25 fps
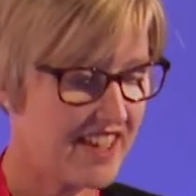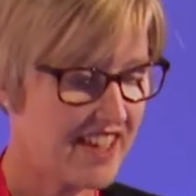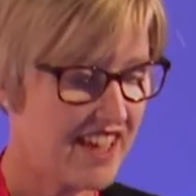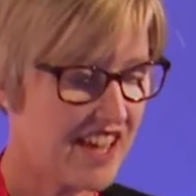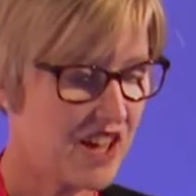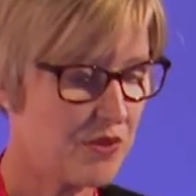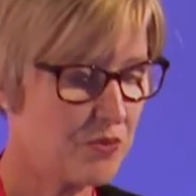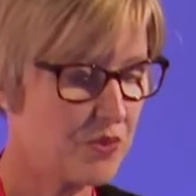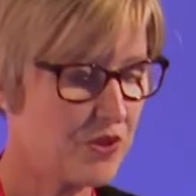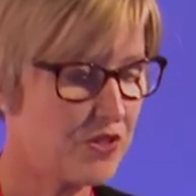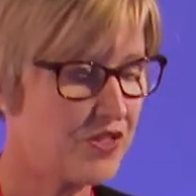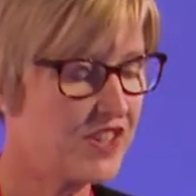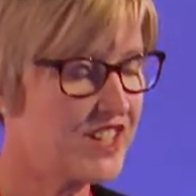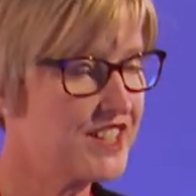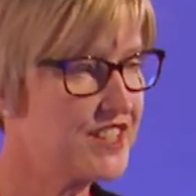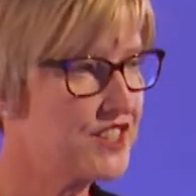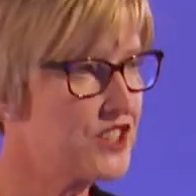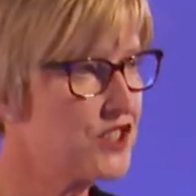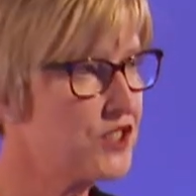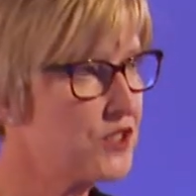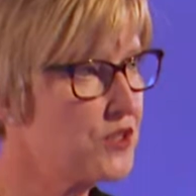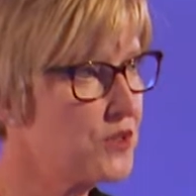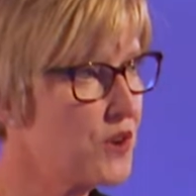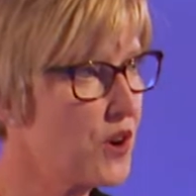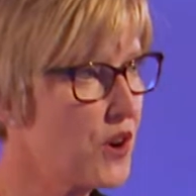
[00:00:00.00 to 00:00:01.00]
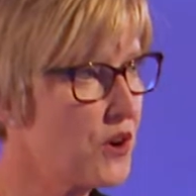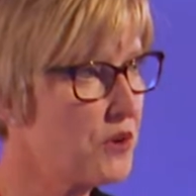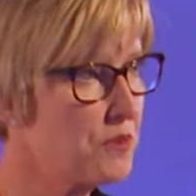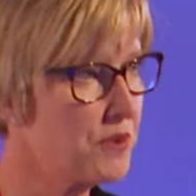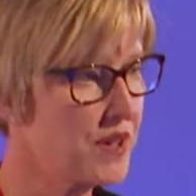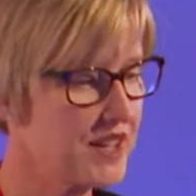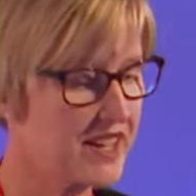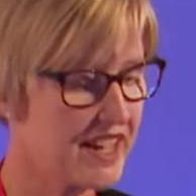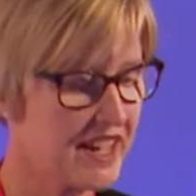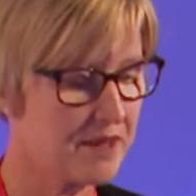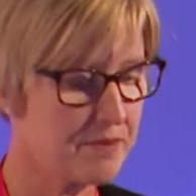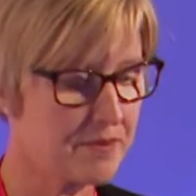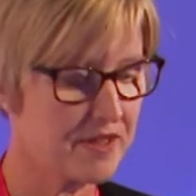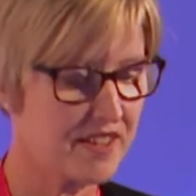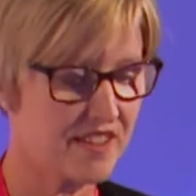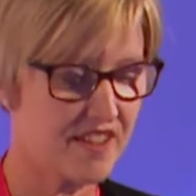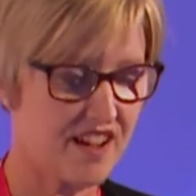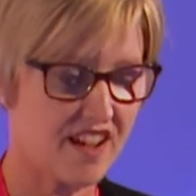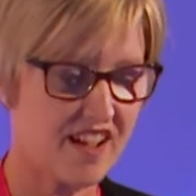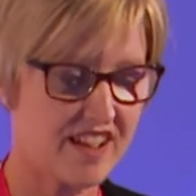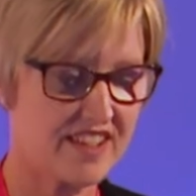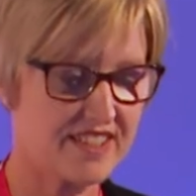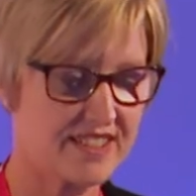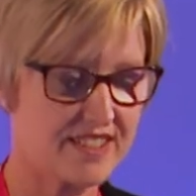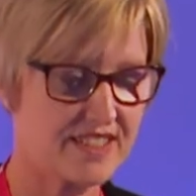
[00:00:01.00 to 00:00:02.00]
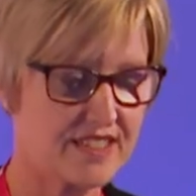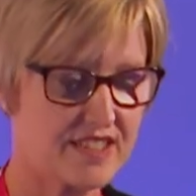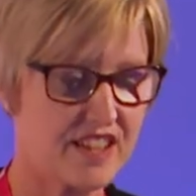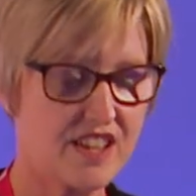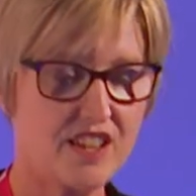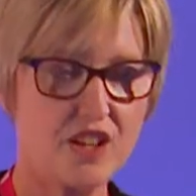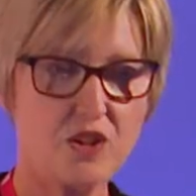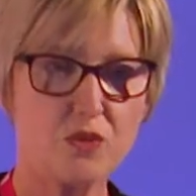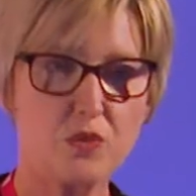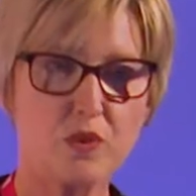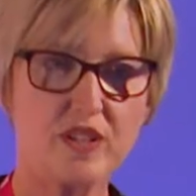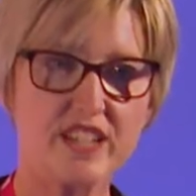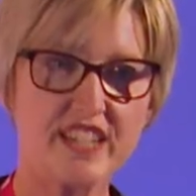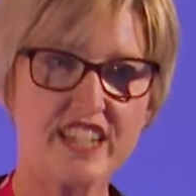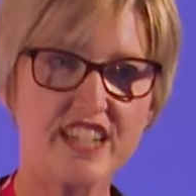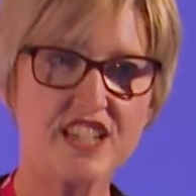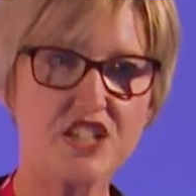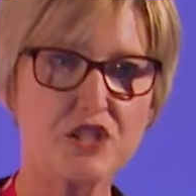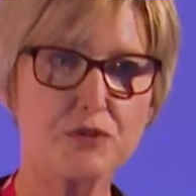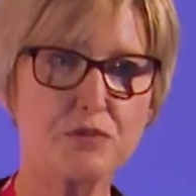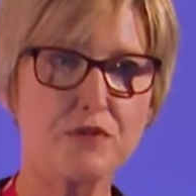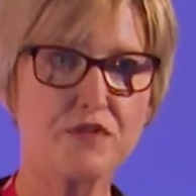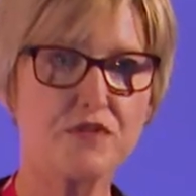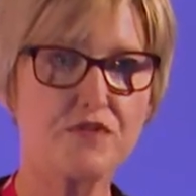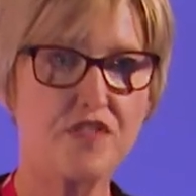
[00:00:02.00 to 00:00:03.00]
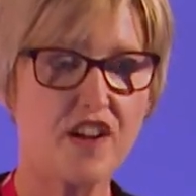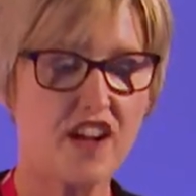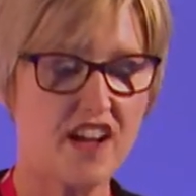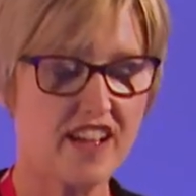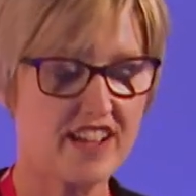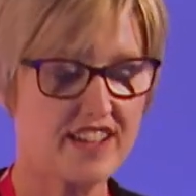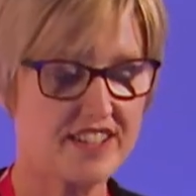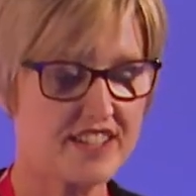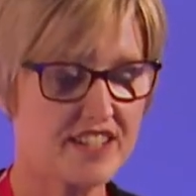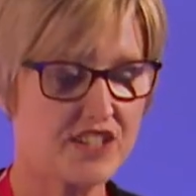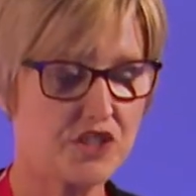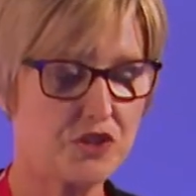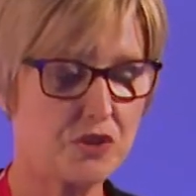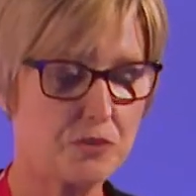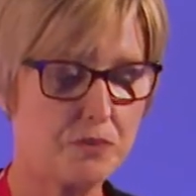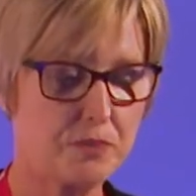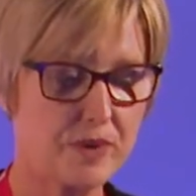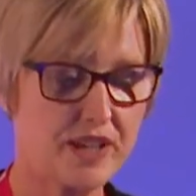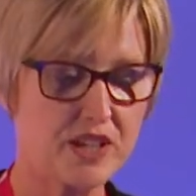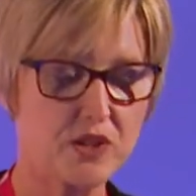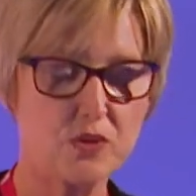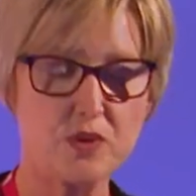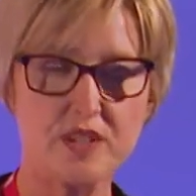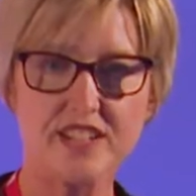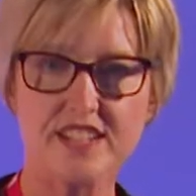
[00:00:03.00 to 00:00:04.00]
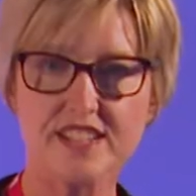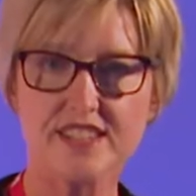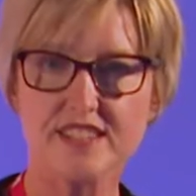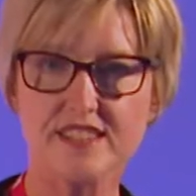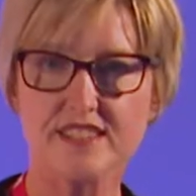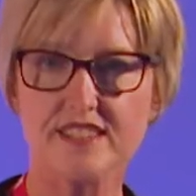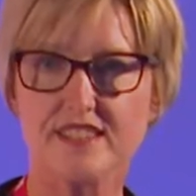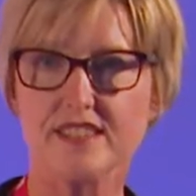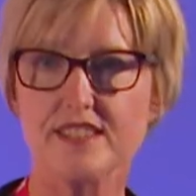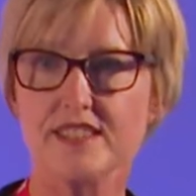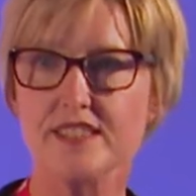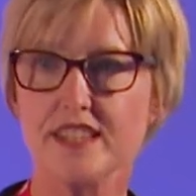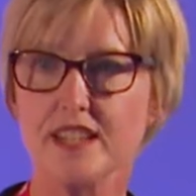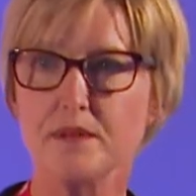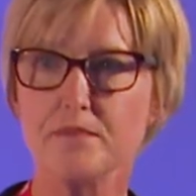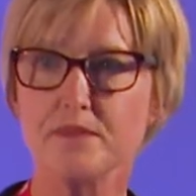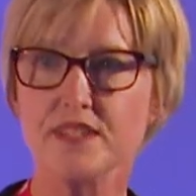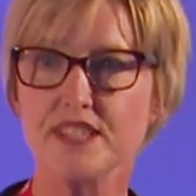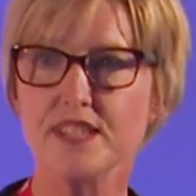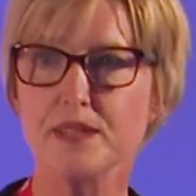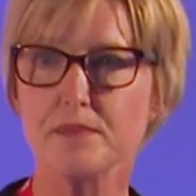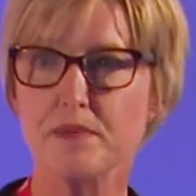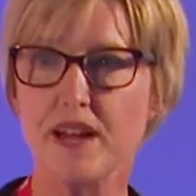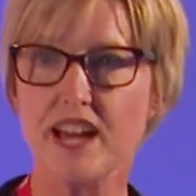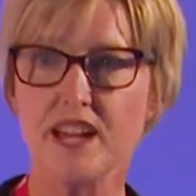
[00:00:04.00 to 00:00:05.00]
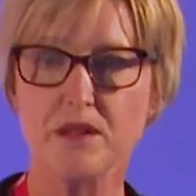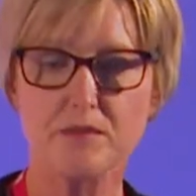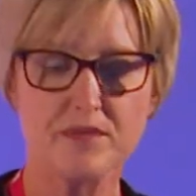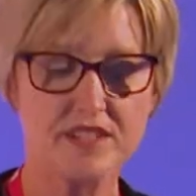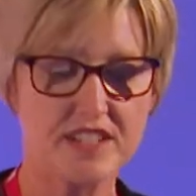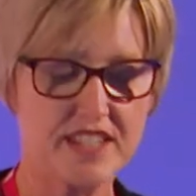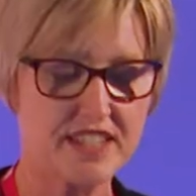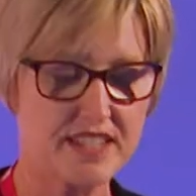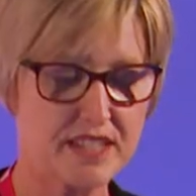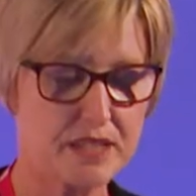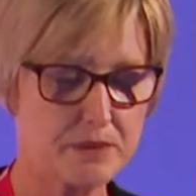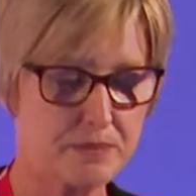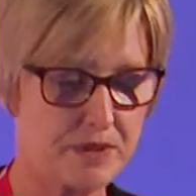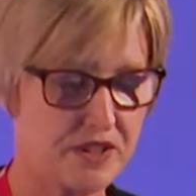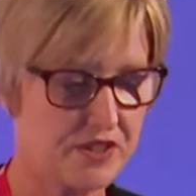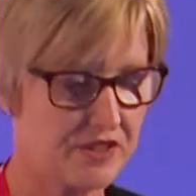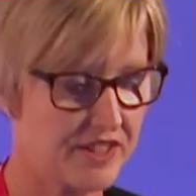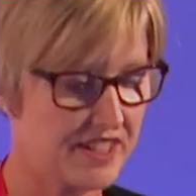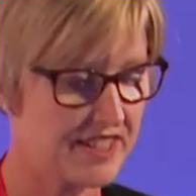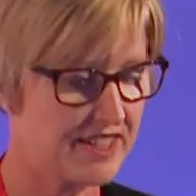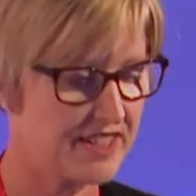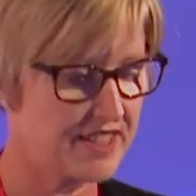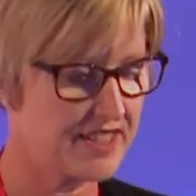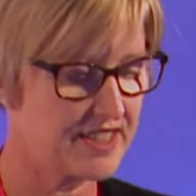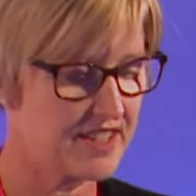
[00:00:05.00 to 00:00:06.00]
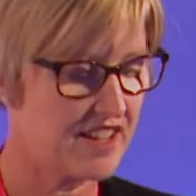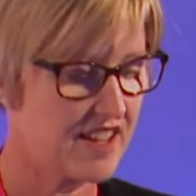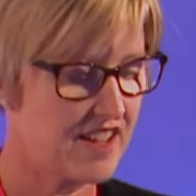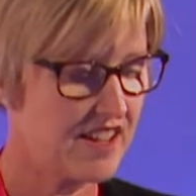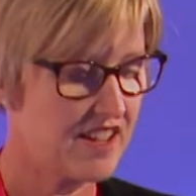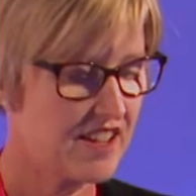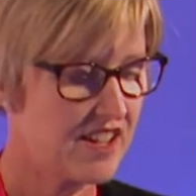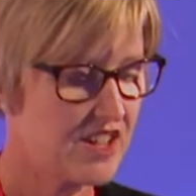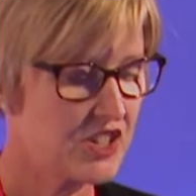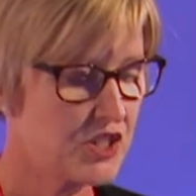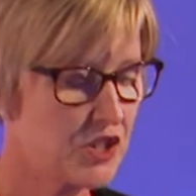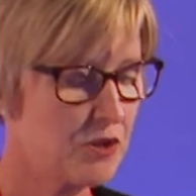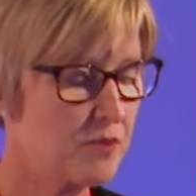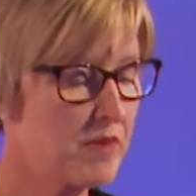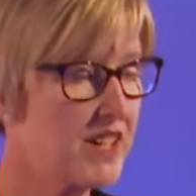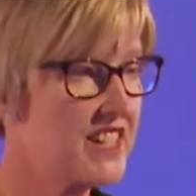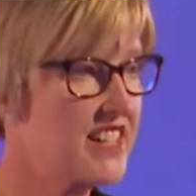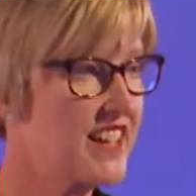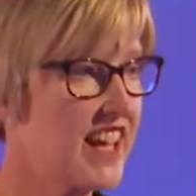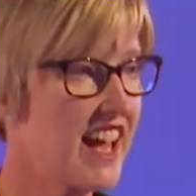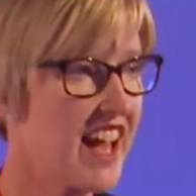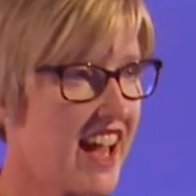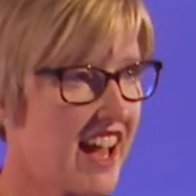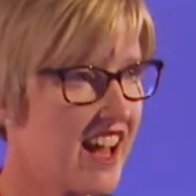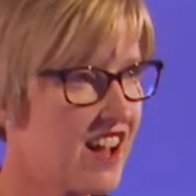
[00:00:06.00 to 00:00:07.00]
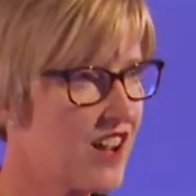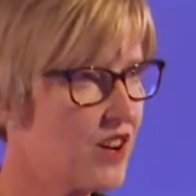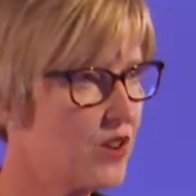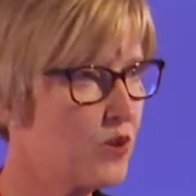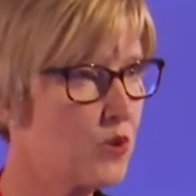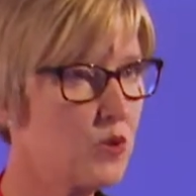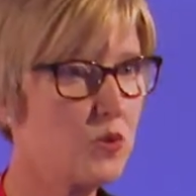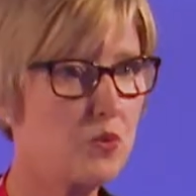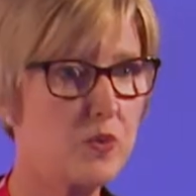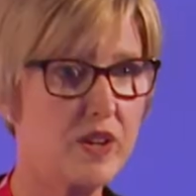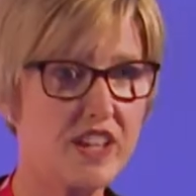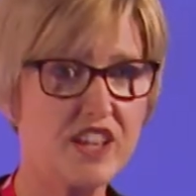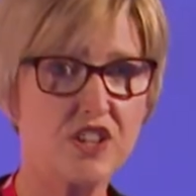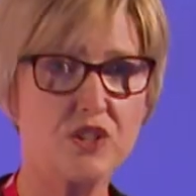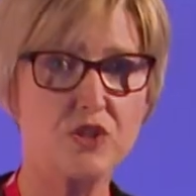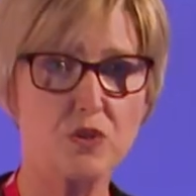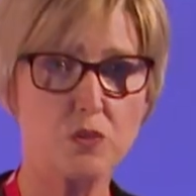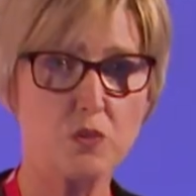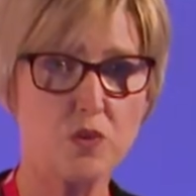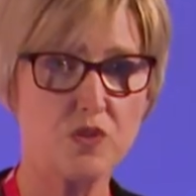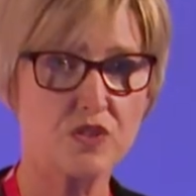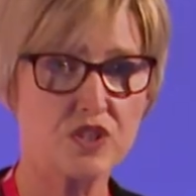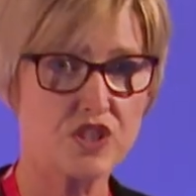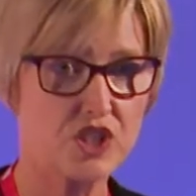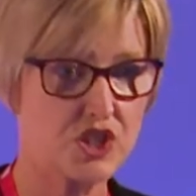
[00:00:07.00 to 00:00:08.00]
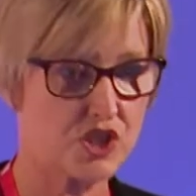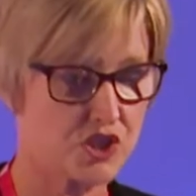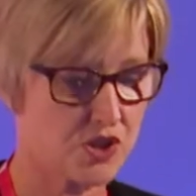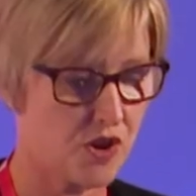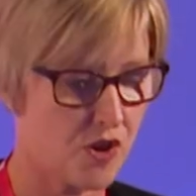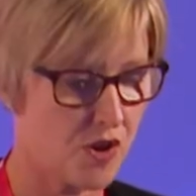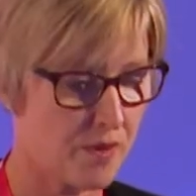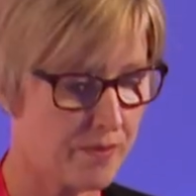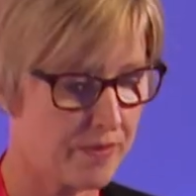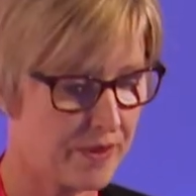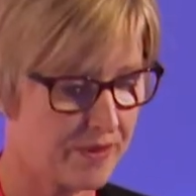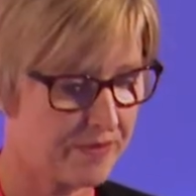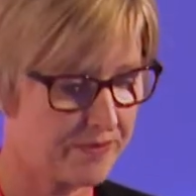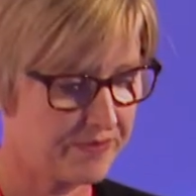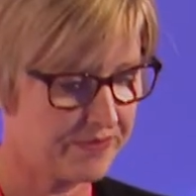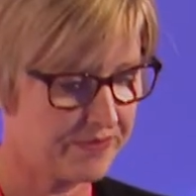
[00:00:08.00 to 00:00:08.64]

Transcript: And with these new open APIs, we need to provide a ubiquitous, seamless payment experience, no matter how or where you want to shop.